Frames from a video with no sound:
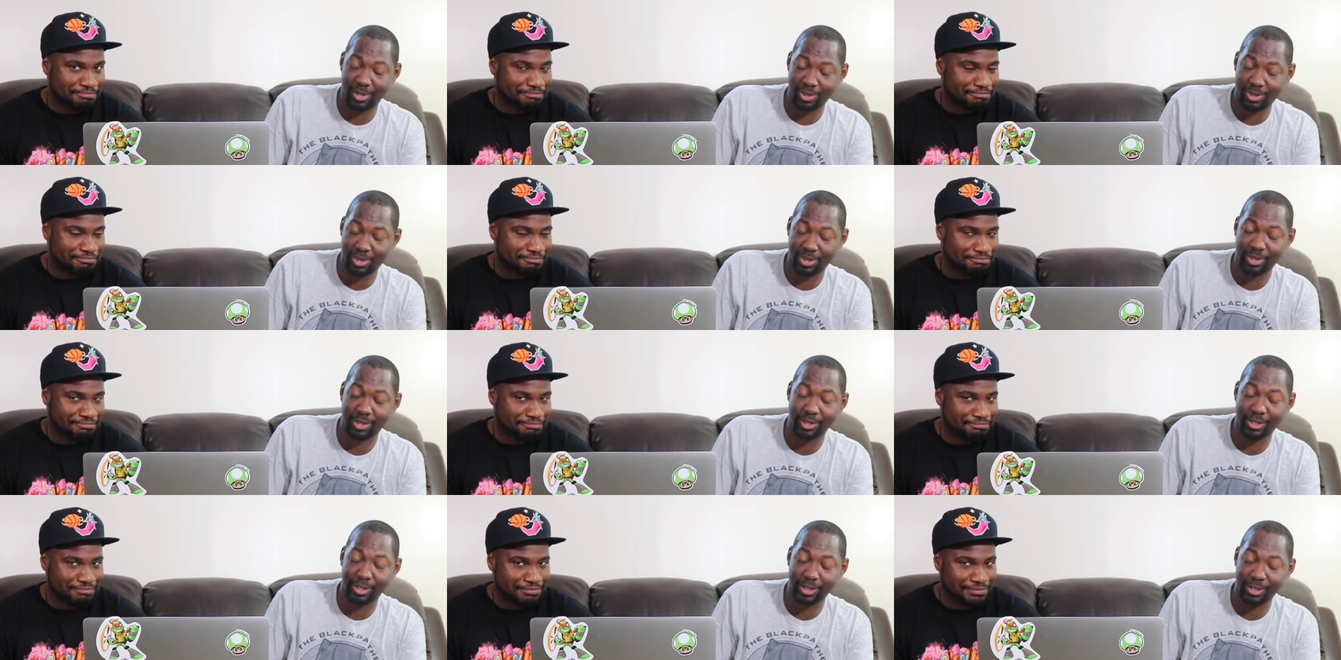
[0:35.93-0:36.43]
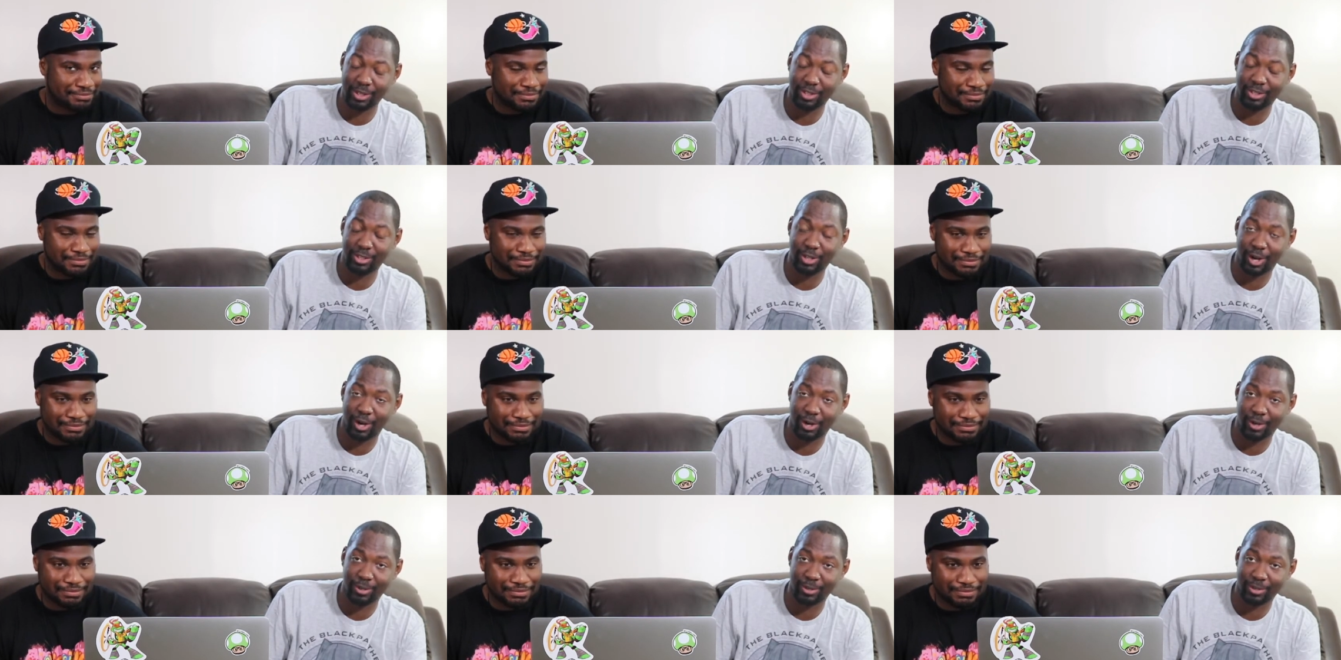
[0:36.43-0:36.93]
Speaker 1: Justice
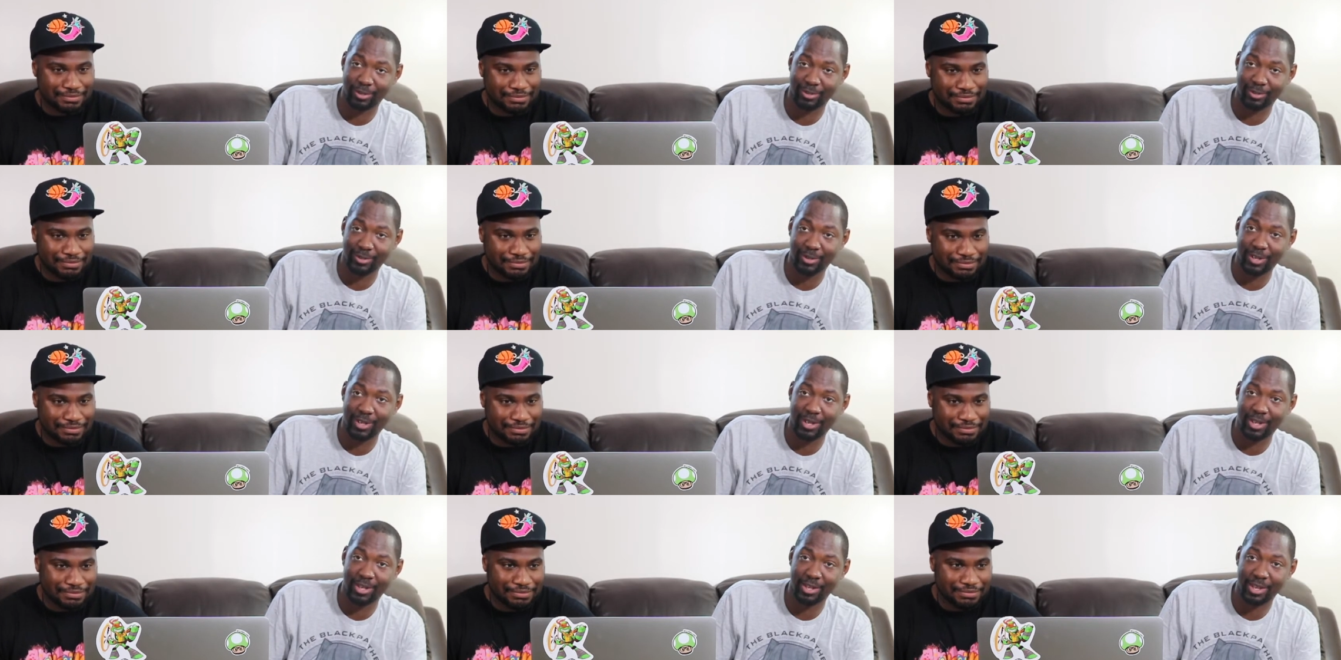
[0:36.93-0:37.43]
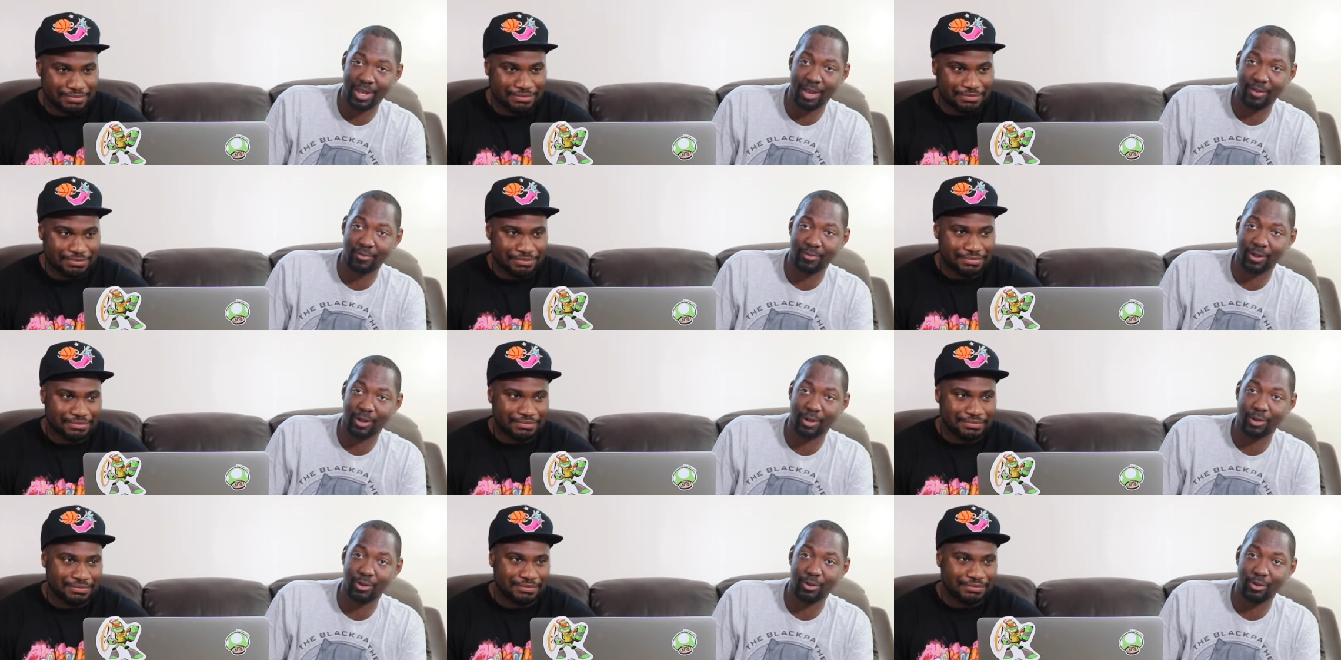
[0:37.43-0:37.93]
League Dark
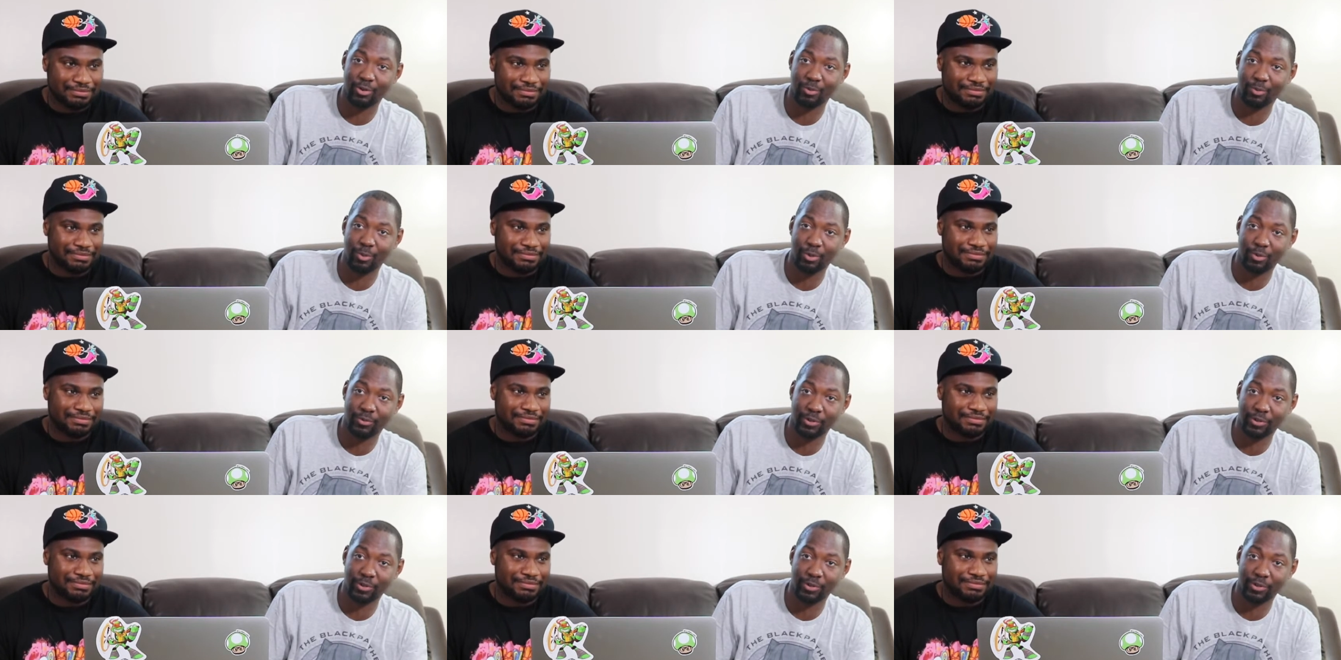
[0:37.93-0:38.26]
is having a